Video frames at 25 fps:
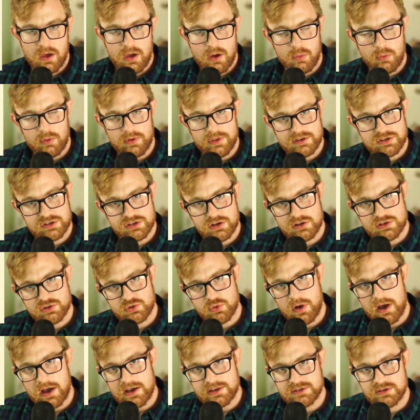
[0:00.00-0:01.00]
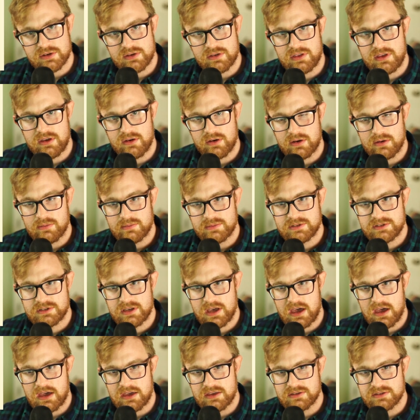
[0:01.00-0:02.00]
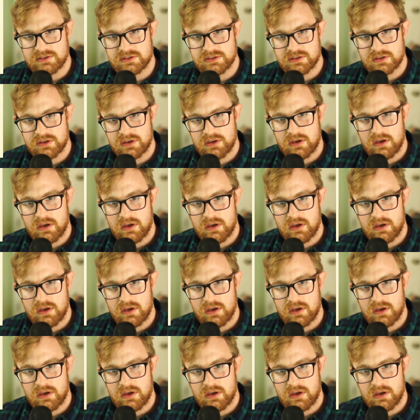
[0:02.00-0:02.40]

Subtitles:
Well, the Church-Rosser theorem says